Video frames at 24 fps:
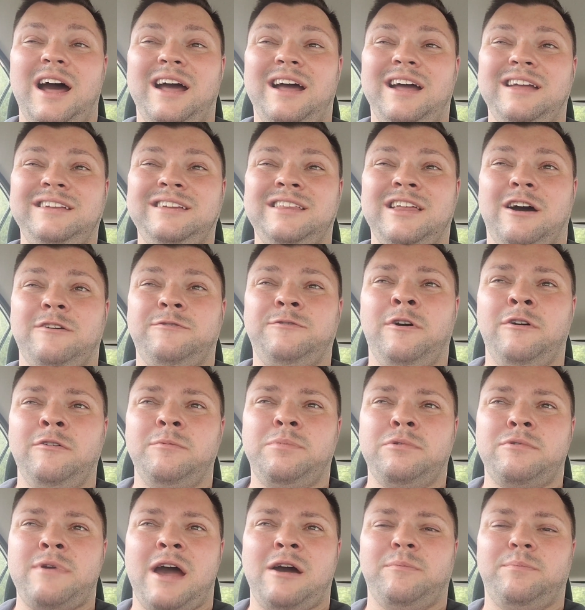they'd
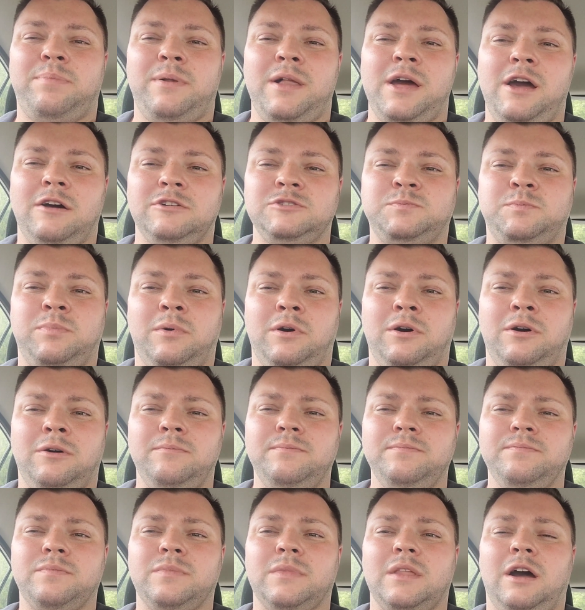be around playoffs, but
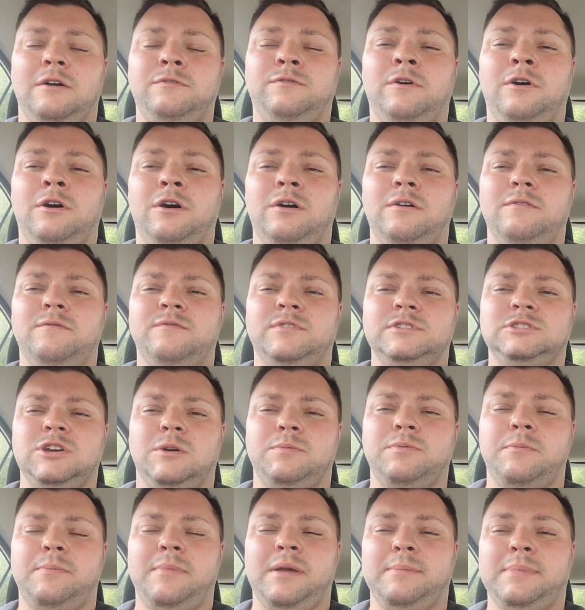I thought the
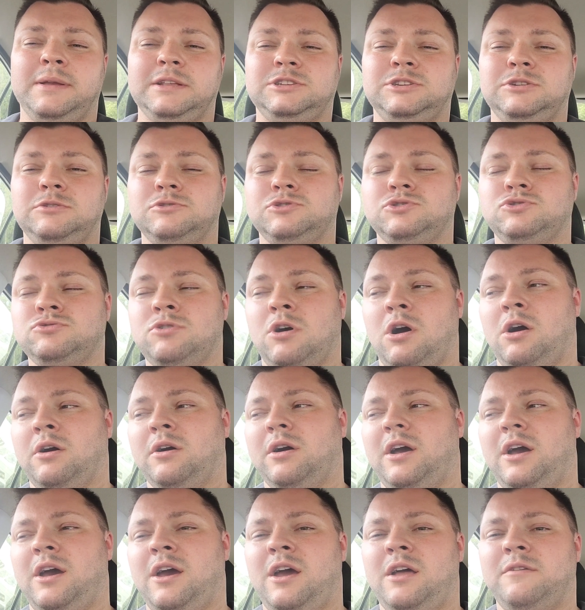top would be a bit too strong
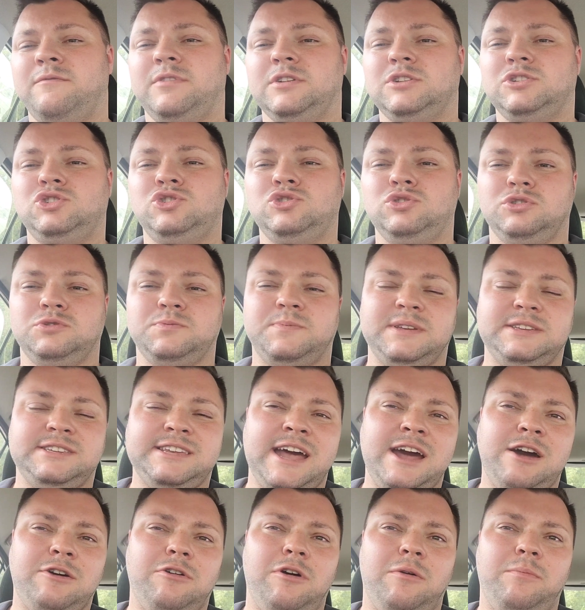and they'd just miss
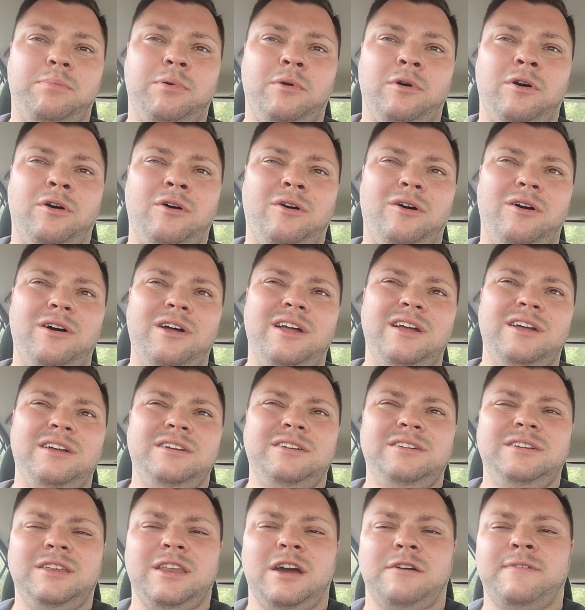out, but,
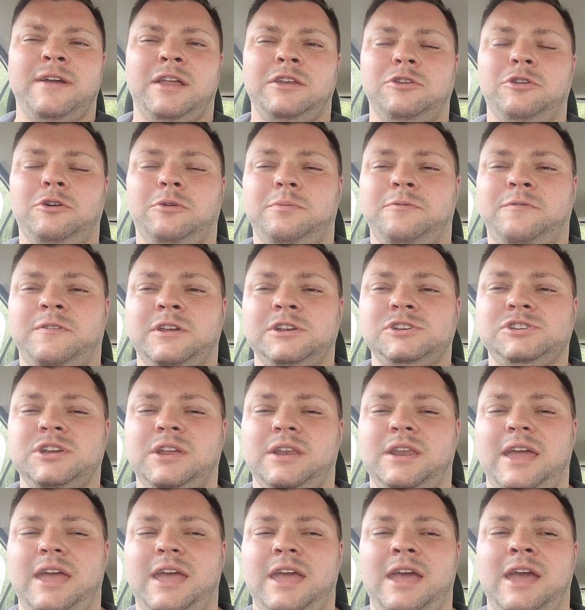they ended up
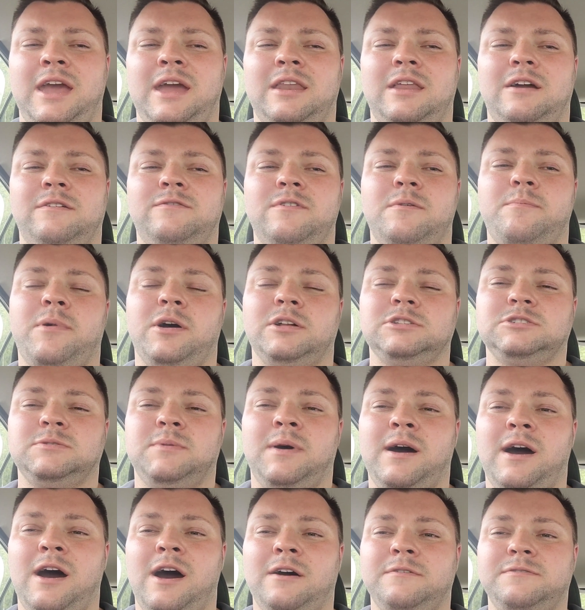finishing in the bottom
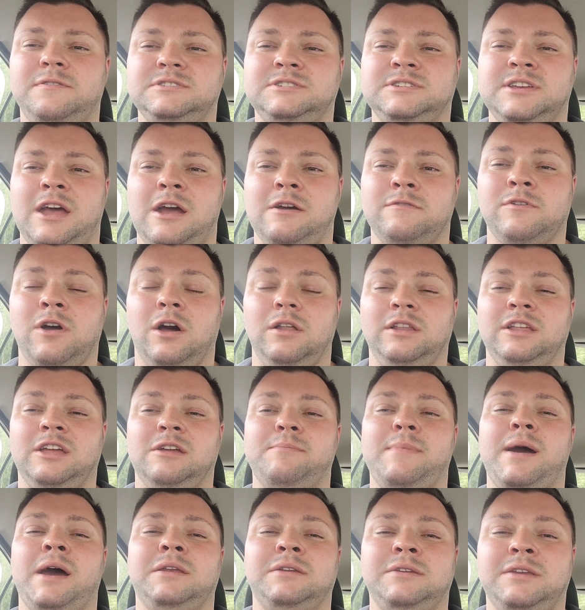half. So I've got
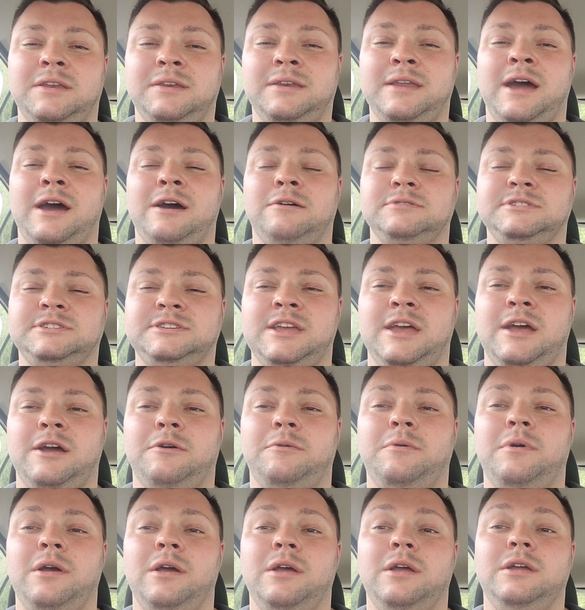Liam Manning now,
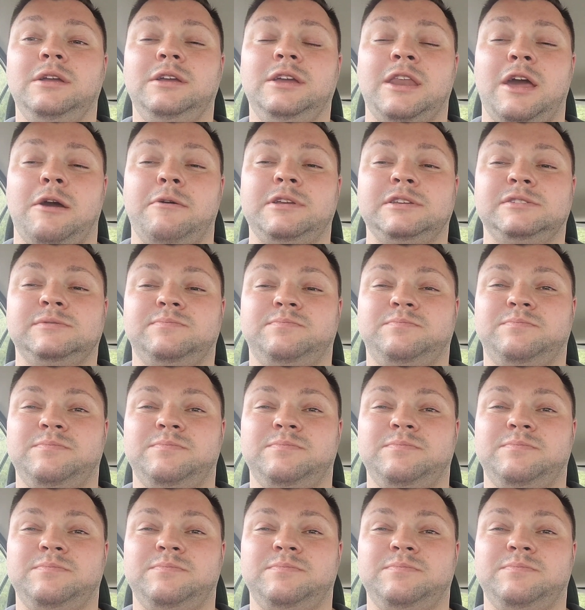so, he's